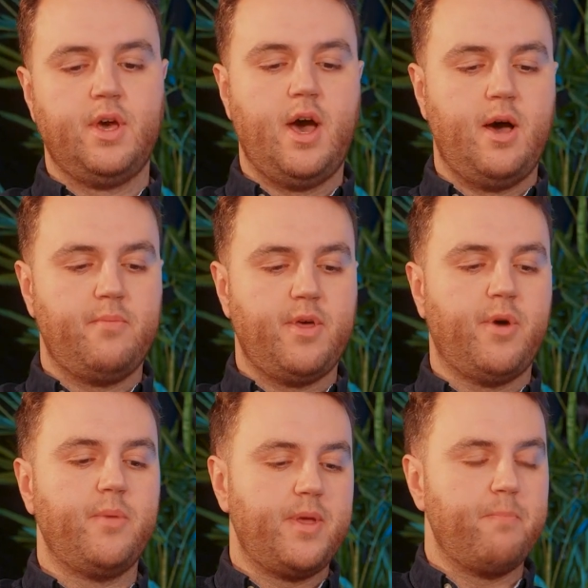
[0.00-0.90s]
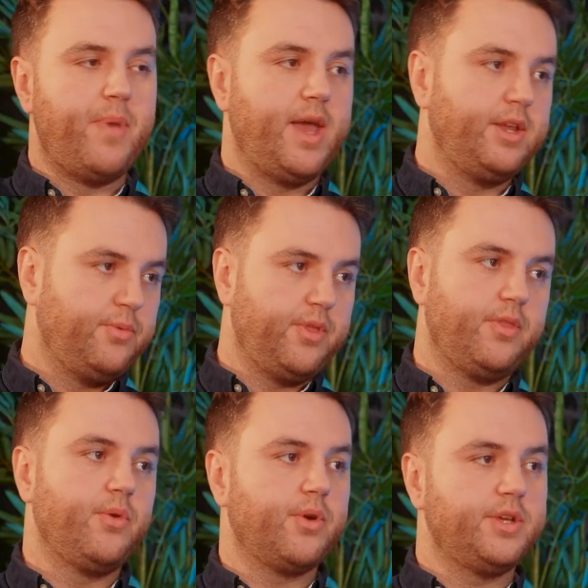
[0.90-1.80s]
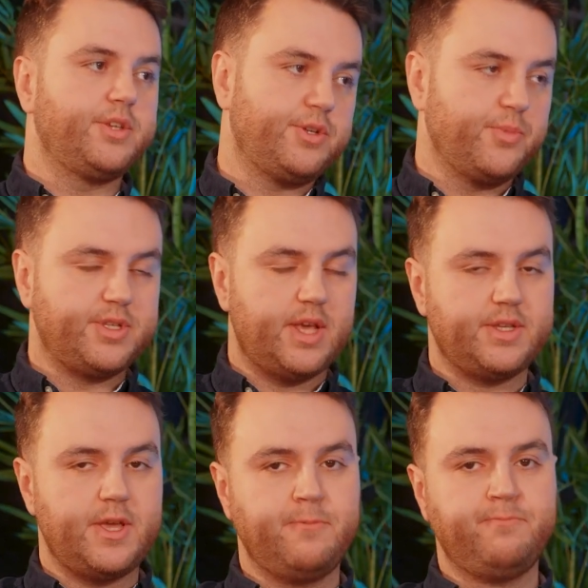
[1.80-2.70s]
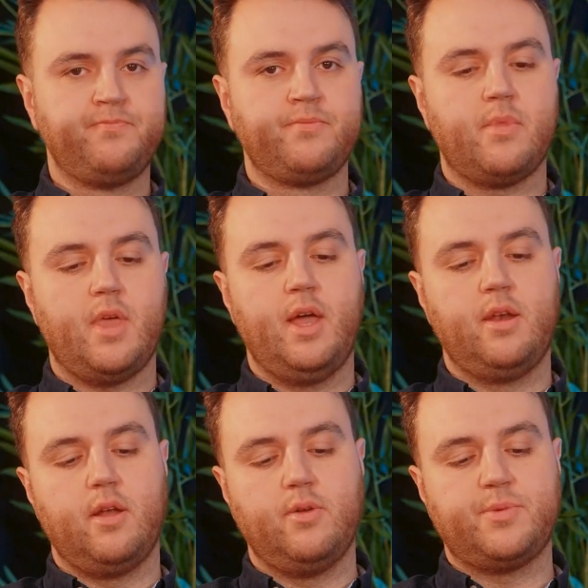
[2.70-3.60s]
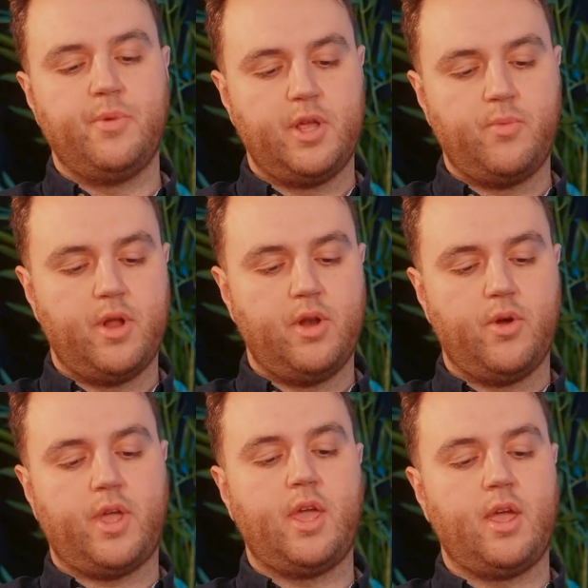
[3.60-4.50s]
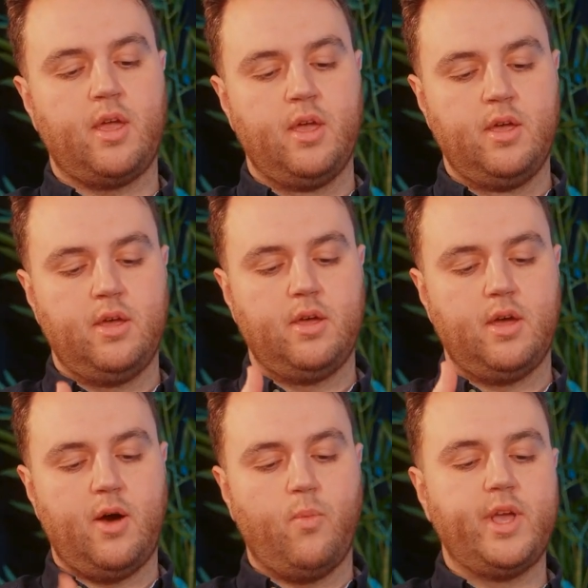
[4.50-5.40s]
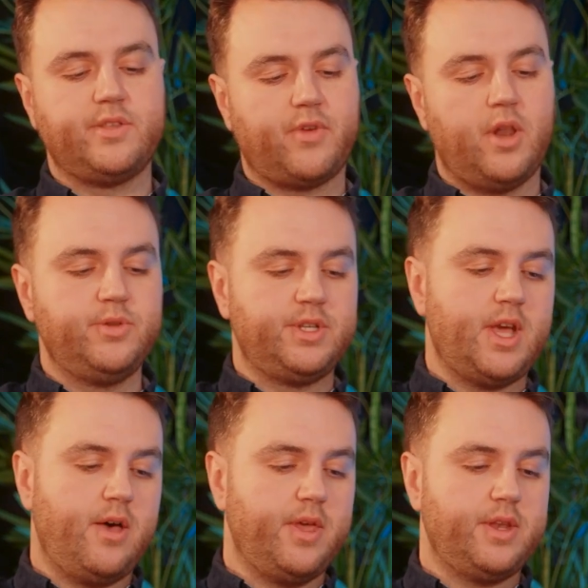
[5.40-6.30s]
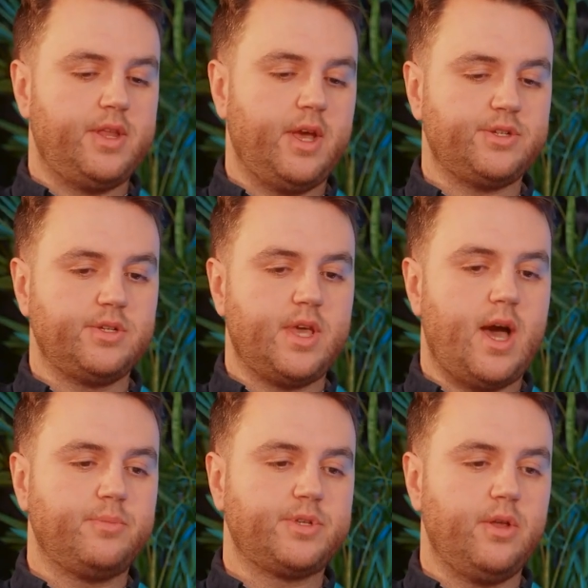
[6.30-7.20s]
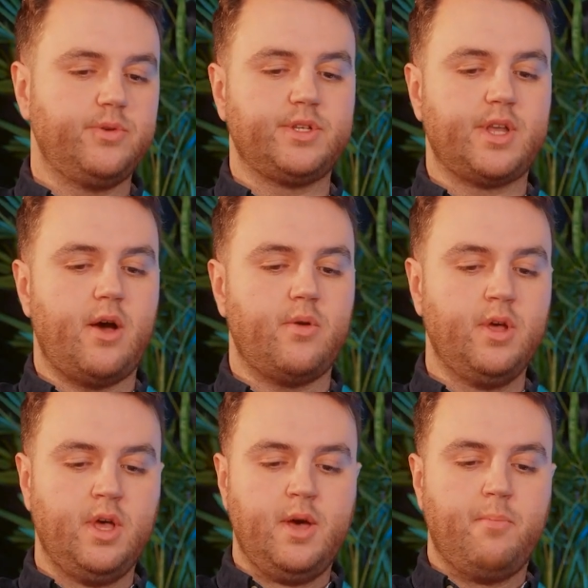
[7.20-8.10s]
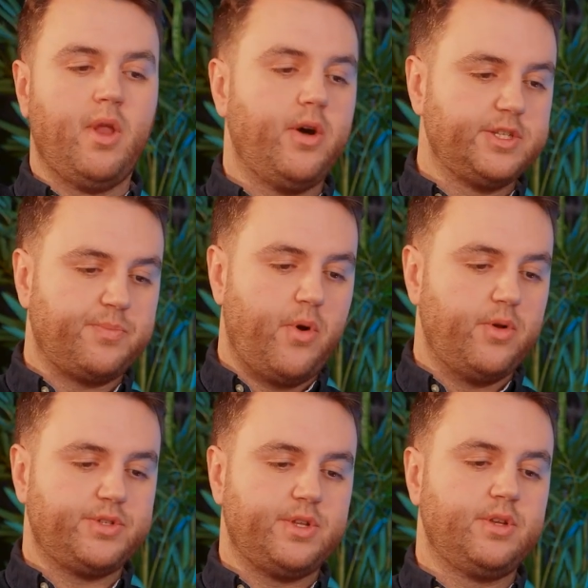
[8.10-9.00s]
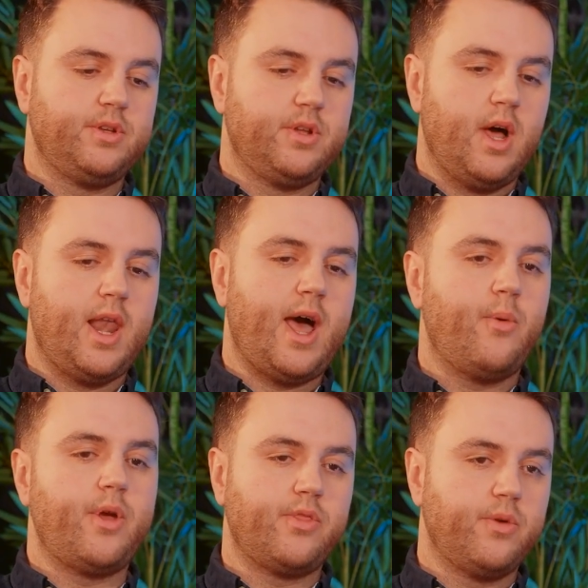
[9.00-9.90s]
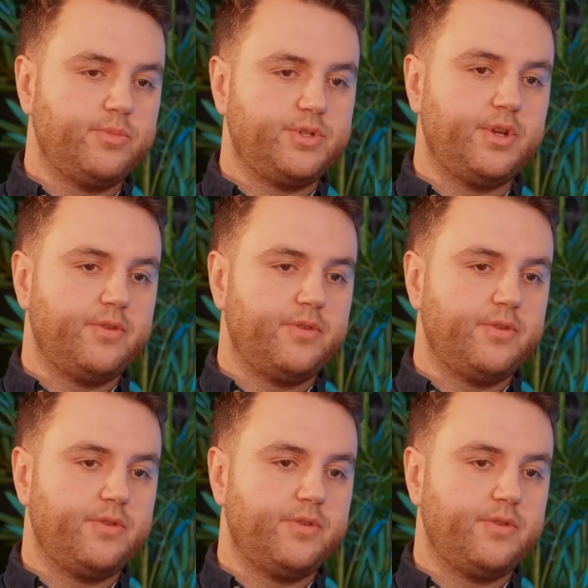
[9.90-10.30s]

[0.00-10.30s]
that might be embedded within the organization we're testing. And ultimately, we're looking at ways of closing down their detection gaps, closing down blind spots, and allowing them to